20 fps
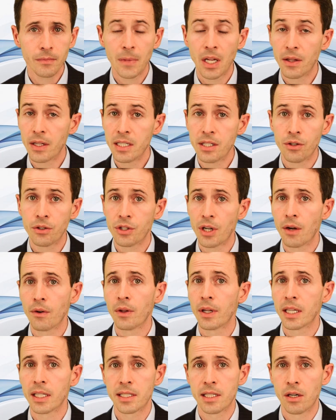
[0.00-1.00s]
Now, these are
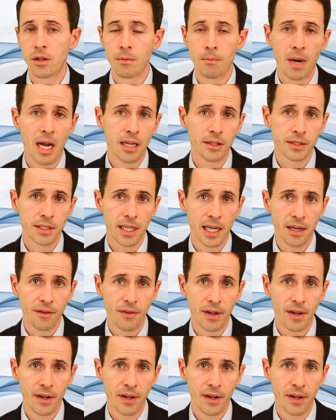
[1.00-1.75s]
generally considered mild side